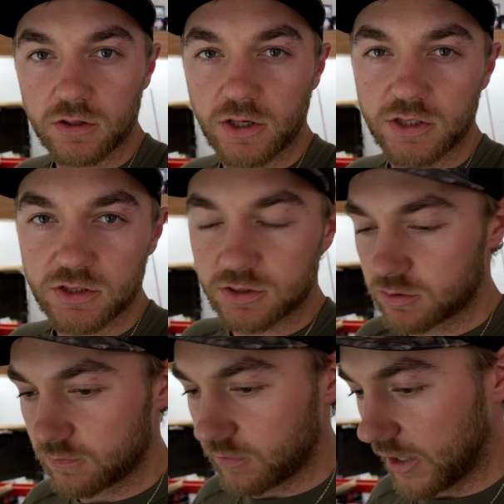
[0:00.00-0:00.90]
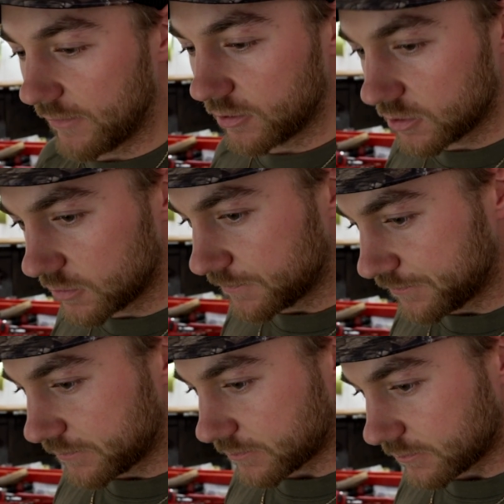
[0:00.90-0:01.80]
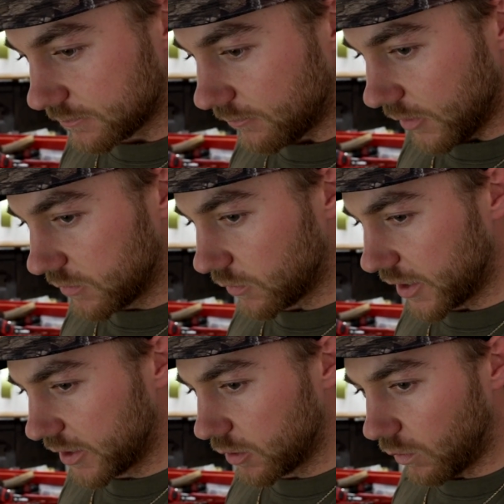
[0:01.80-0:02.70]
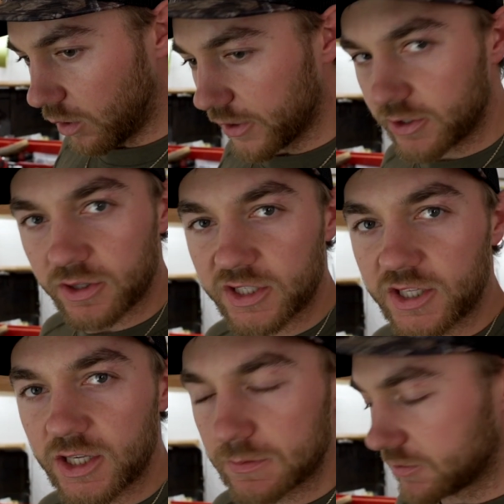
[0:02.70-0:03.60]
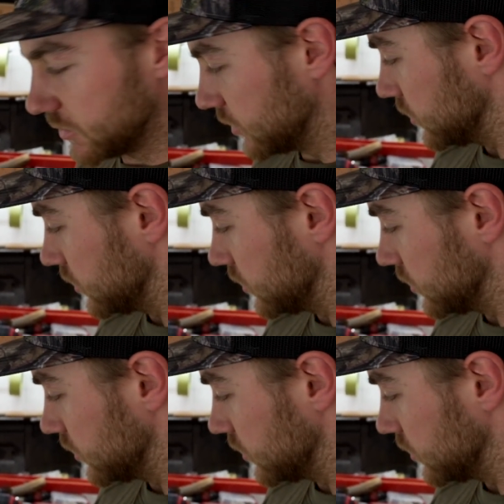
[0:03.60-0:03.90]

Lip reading: They're just levers. So I didn't go all the way to the tips.